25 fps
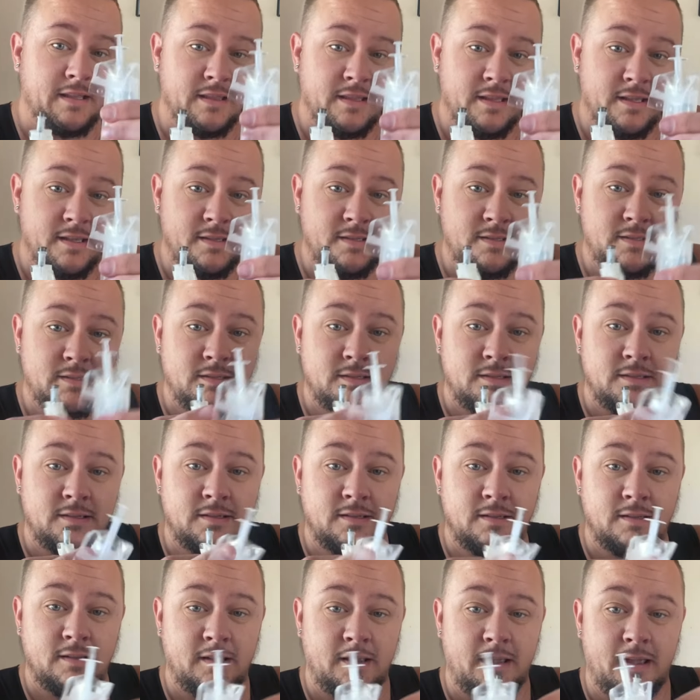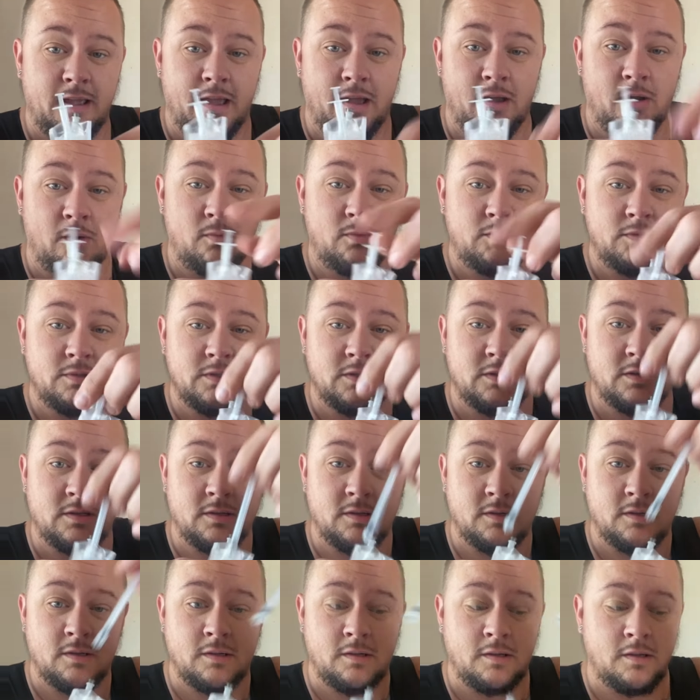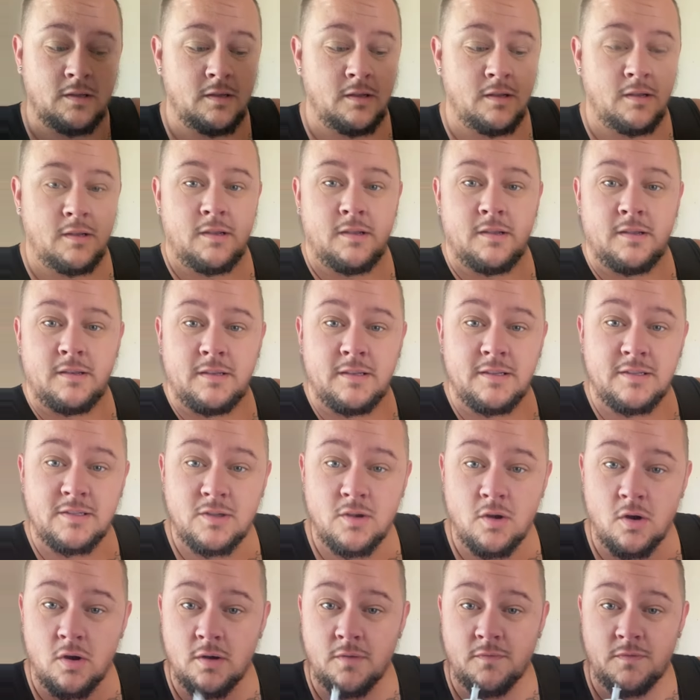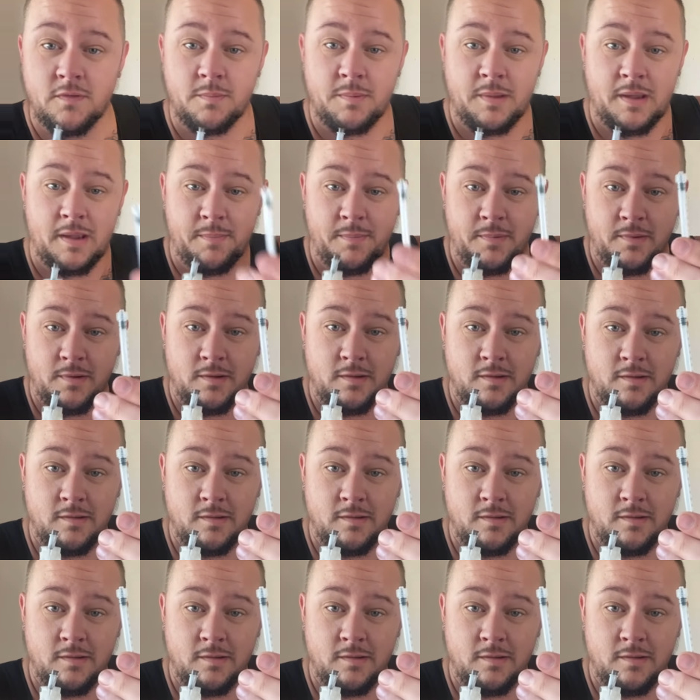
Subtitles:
this out, discard of the paper,